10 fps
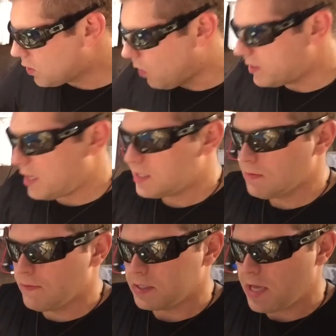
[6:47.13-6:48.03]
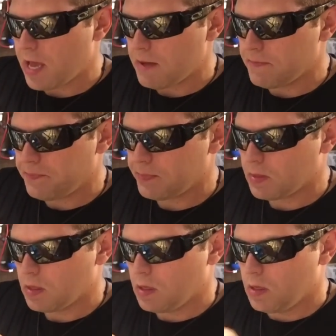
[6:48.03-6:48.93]
So we take some of our tape
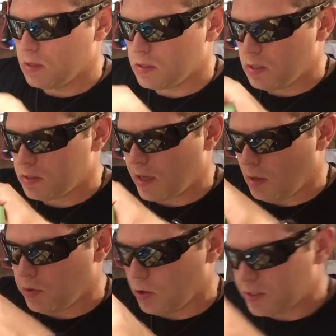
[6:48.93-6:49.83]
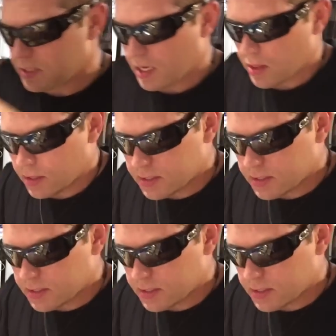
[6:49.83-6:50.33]
to help hold this together.